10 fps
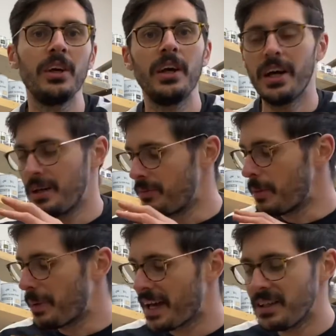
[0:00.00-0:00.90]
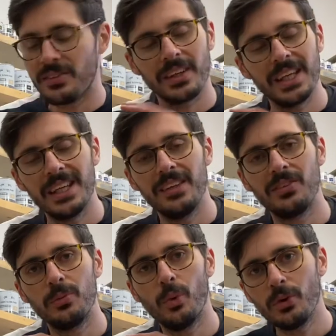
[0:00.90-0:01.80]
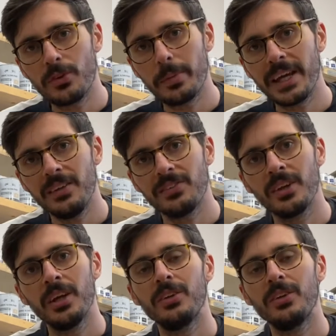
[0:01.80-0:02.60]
the paint is water-based,